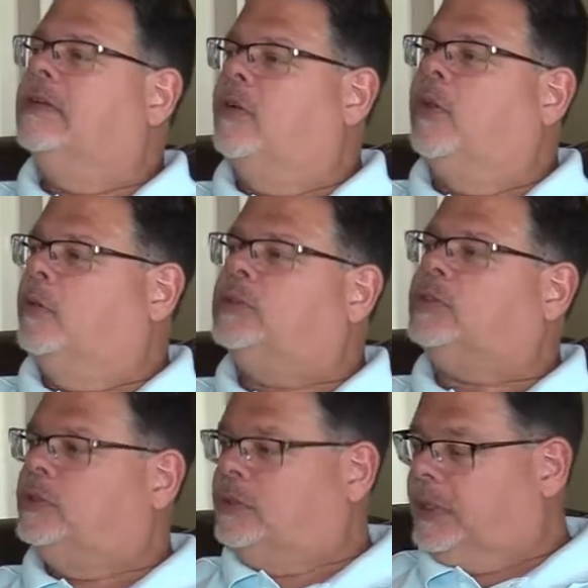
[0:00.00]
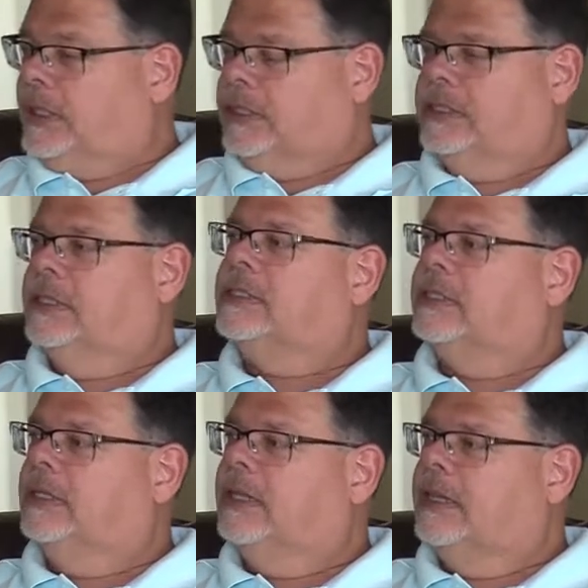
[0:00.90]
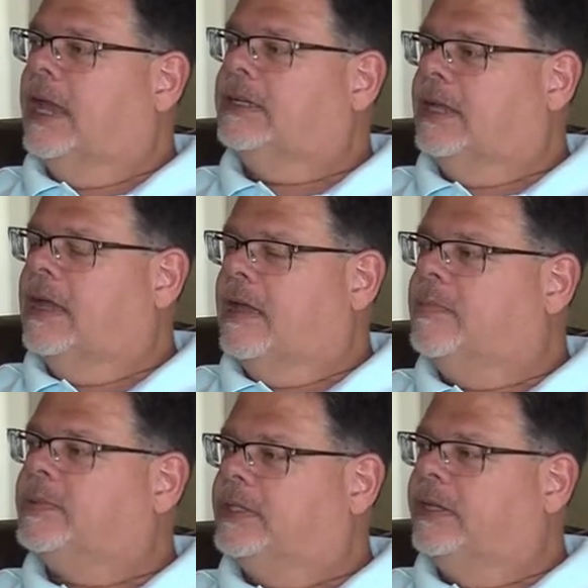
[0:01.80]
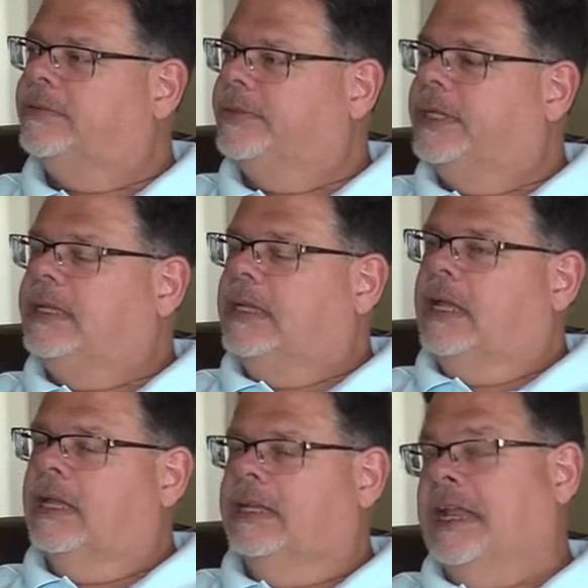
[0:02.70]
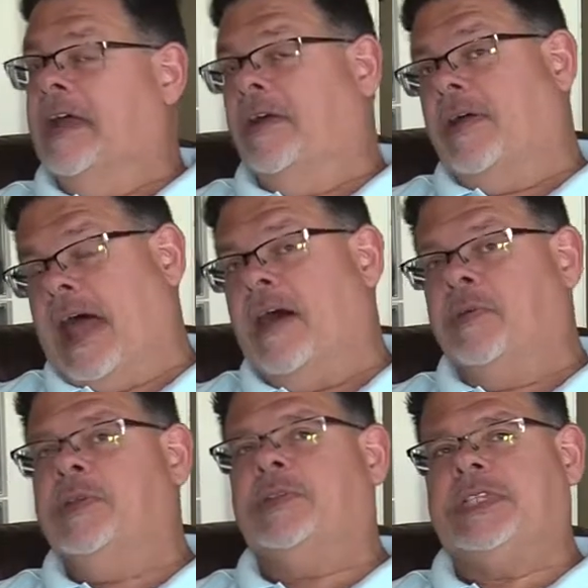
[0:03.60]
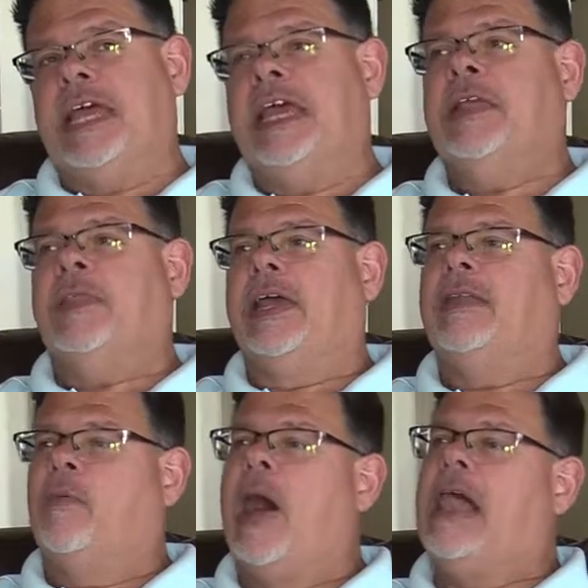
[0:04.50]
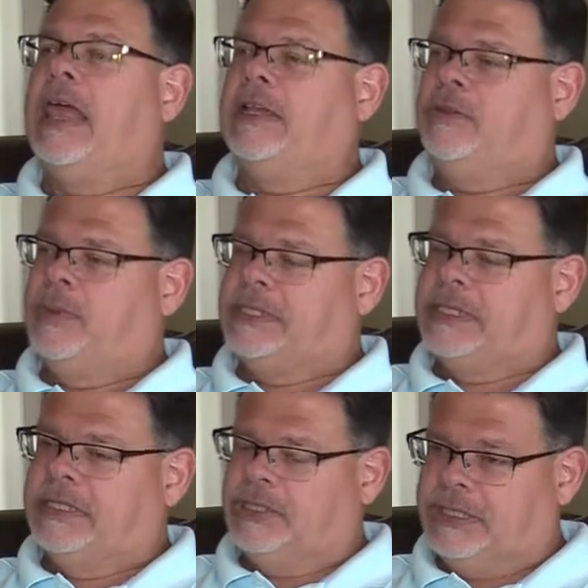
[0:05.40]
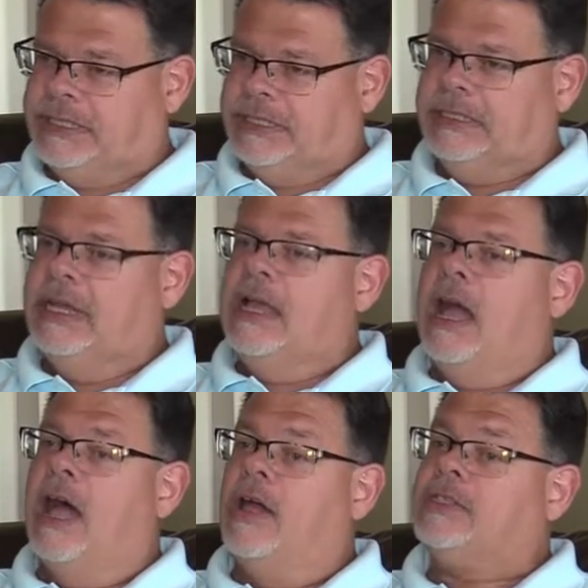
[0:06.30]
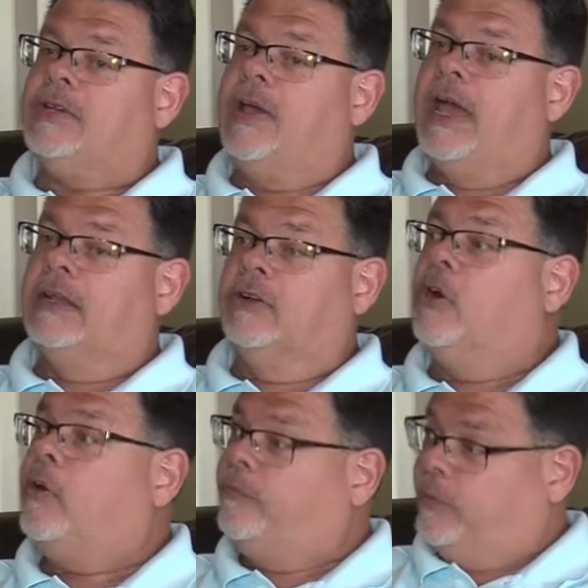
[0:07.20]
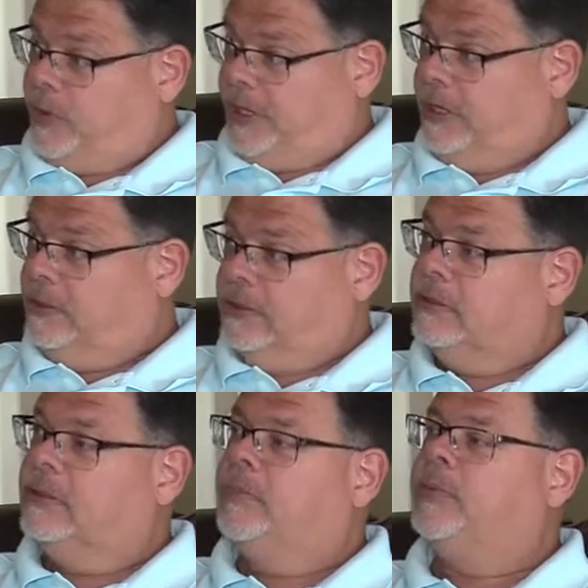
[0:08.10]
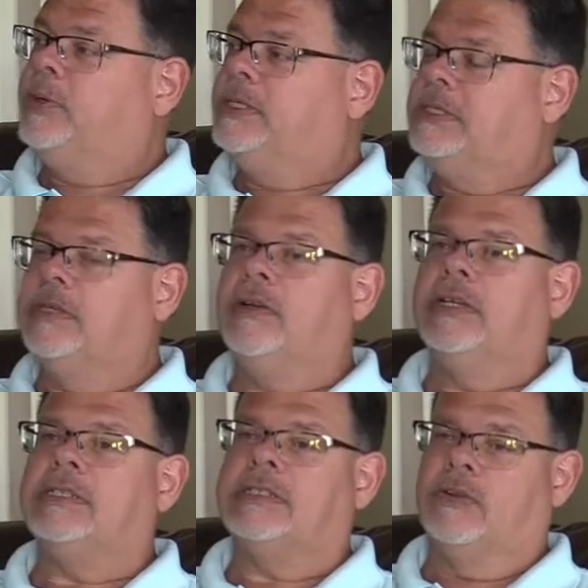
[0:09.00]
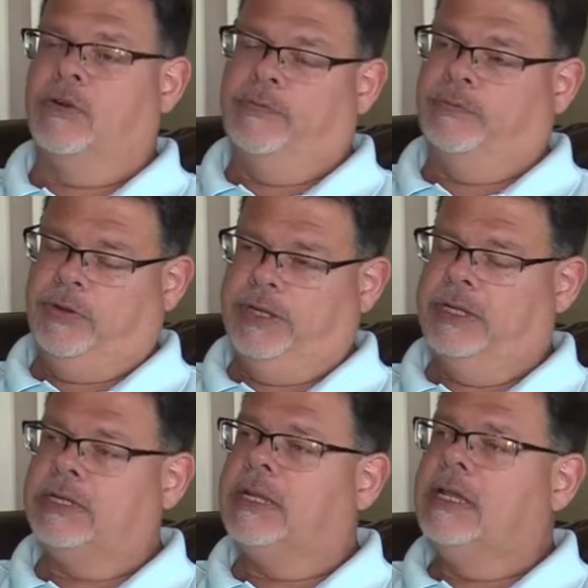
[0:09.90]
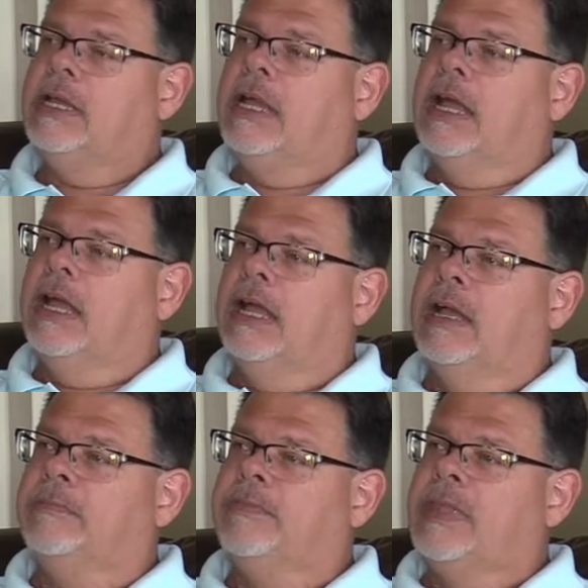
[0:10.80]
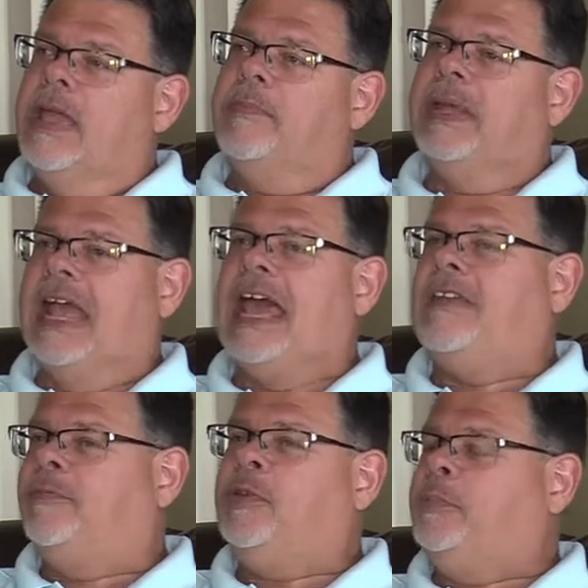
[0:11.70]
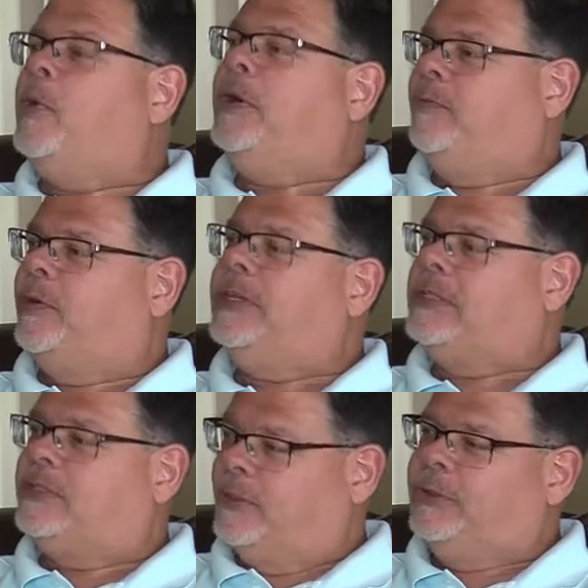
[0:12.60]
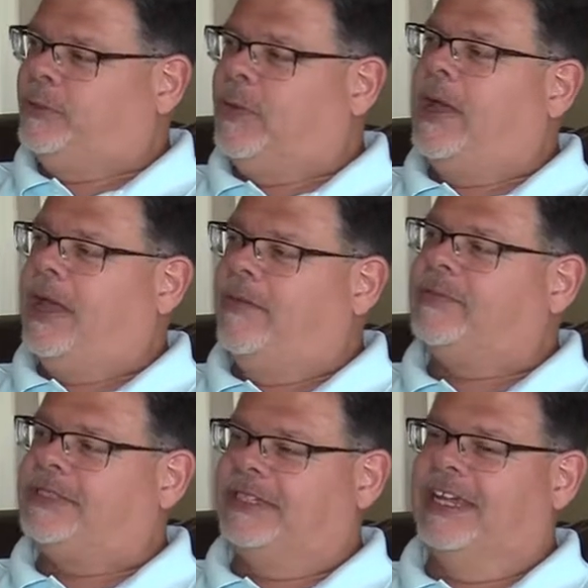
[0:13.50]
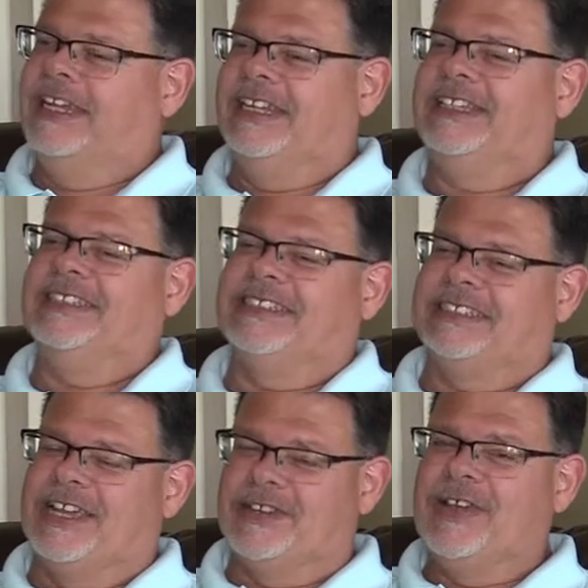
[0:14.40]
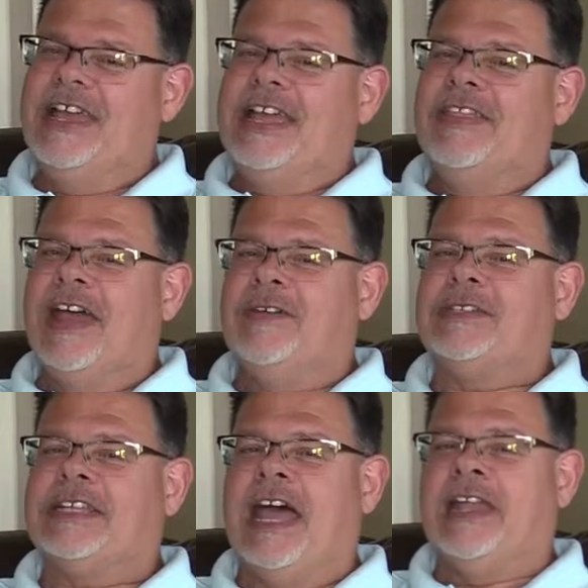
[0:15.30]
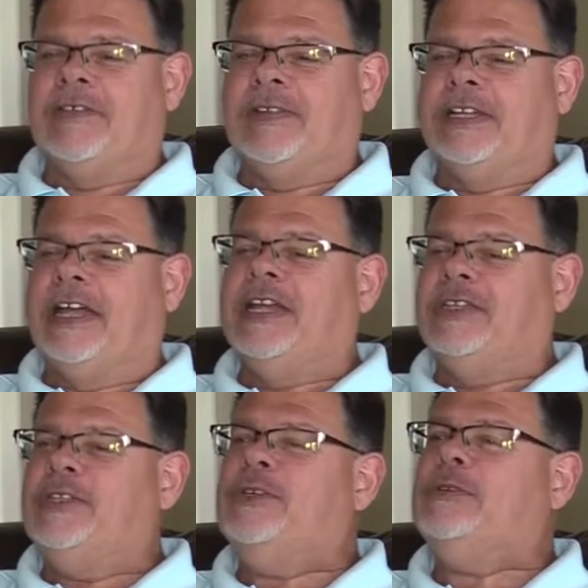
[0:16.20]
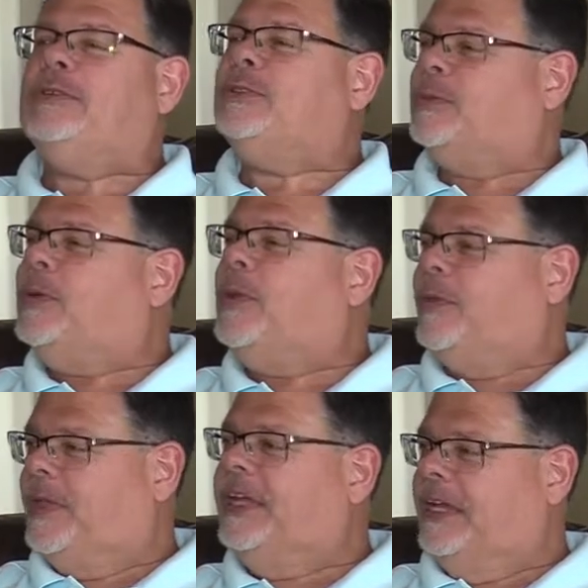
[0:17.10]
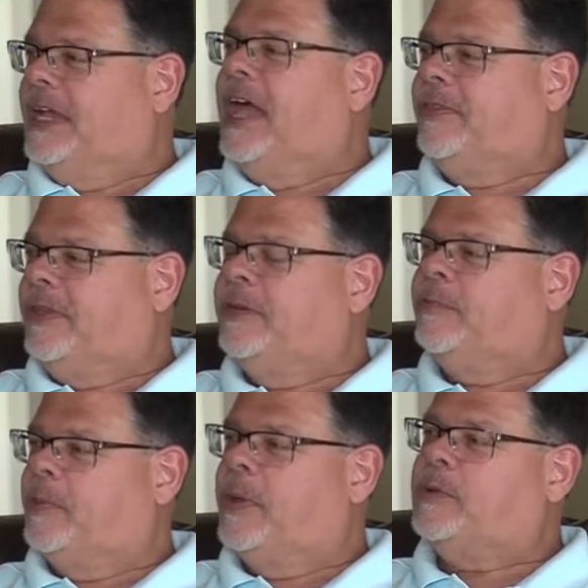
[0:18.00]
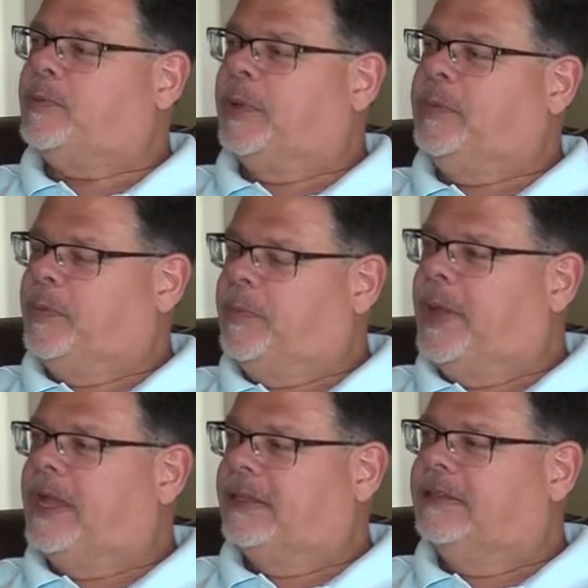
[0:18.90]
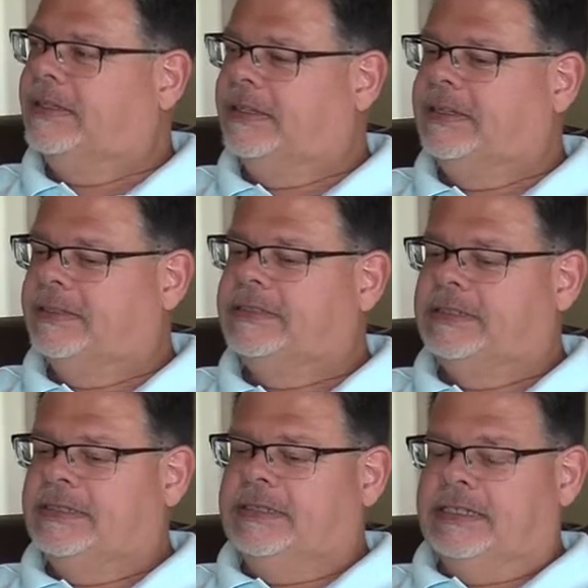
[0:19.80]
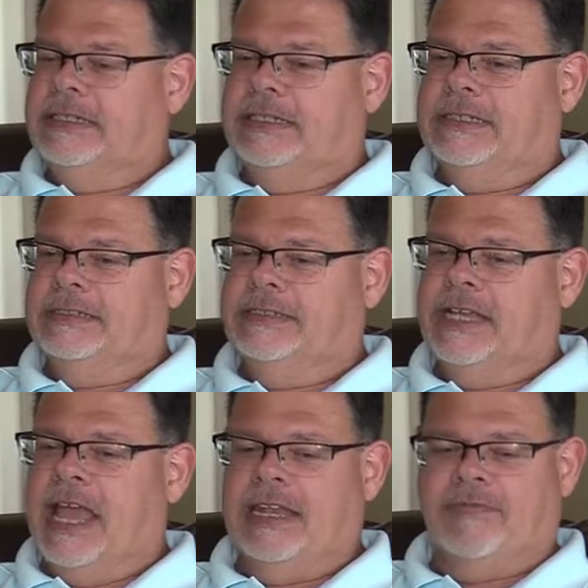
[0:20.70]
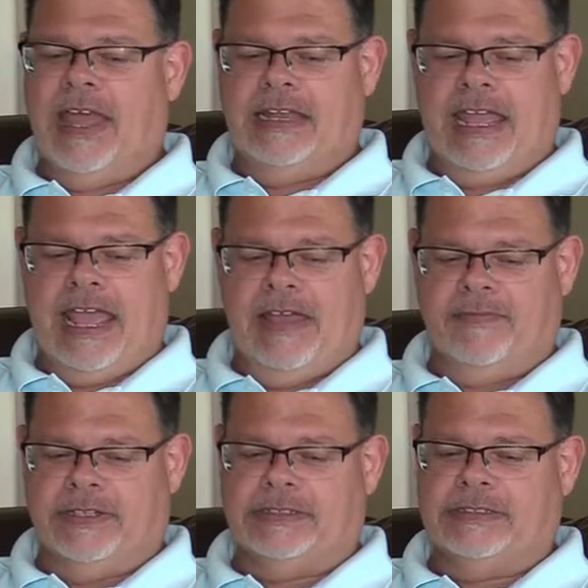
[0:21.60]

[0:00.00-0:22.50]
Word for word: culture that existed at that time. So now I will say that while at UNCG, I also had a girlfriend, a pretty serious girlfriend, but I had a few boyfriends too, I have to say. So that was kind of a usual thing, I think, for most people back then. You kind of had to have a